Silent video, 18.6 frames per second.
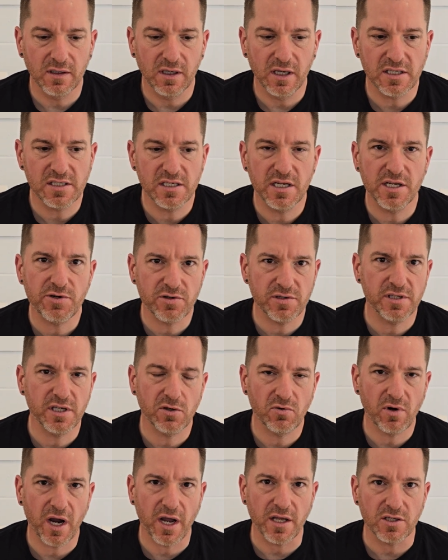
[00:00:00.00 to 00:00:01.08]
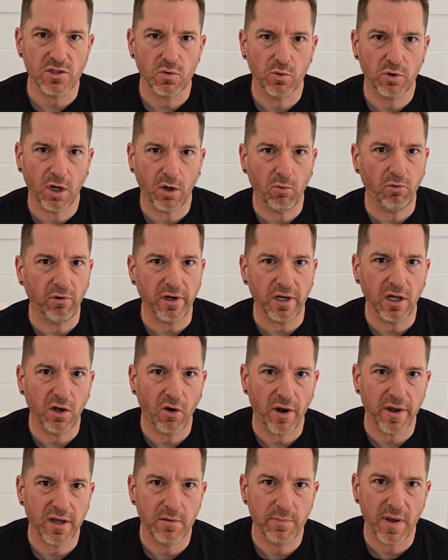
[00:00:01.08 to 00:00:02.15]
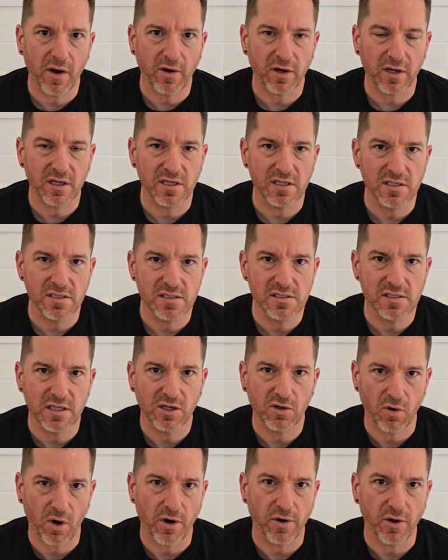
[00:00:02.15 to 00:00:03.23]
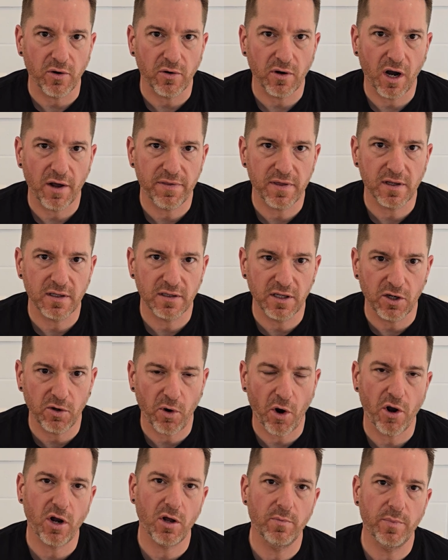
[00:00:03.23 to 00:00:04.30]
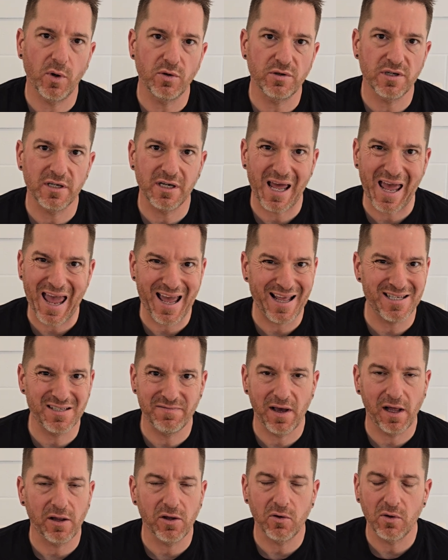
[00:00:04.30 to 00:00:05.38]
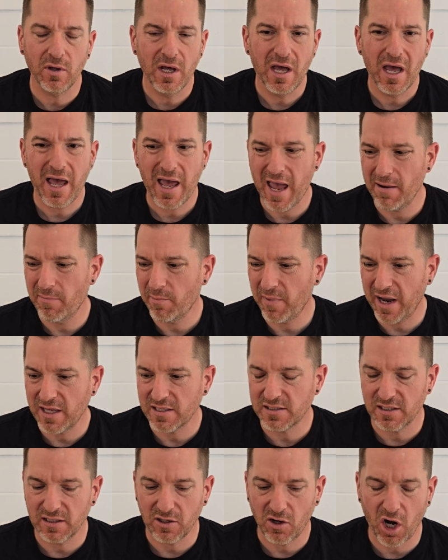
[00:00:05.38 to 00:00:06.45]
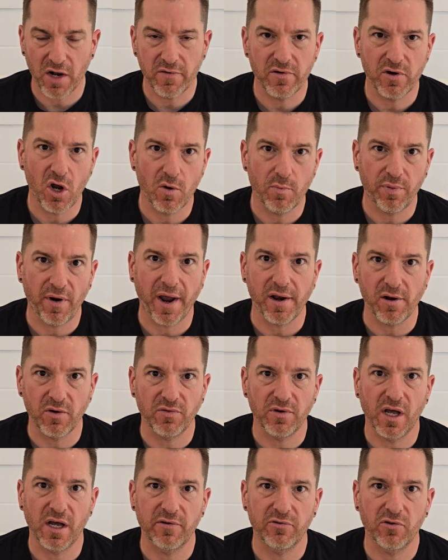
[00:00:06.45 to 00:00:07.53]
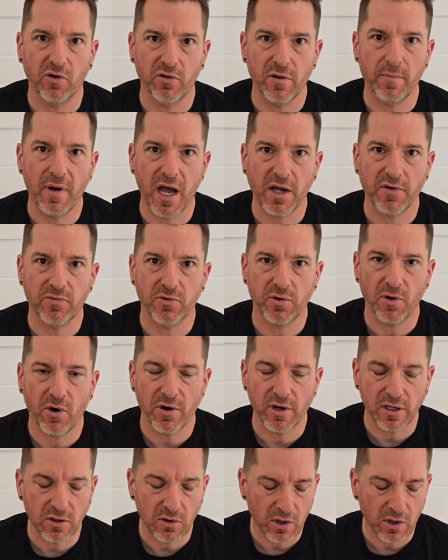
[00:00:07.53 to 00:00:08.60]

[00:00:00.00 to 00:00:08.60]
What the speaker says: it's an interesting range. What I really like about it is the chrono. I think the chrono built-in adds value and makes it kind of a no-brainer if you're on the market for chrono.